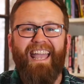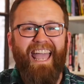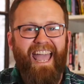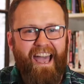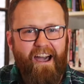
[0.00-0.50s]

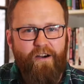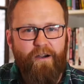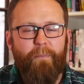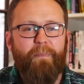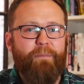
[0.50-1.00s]
how
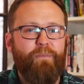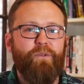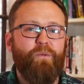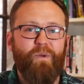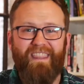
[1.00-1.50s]

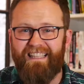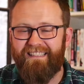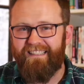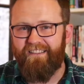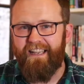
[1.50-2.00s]
people within
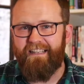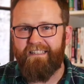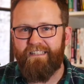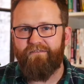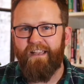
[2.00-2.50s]
societies
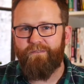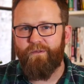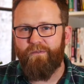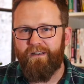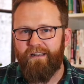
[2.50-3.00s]
interact
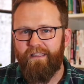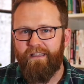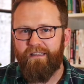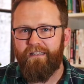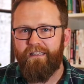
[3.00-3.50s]
with one another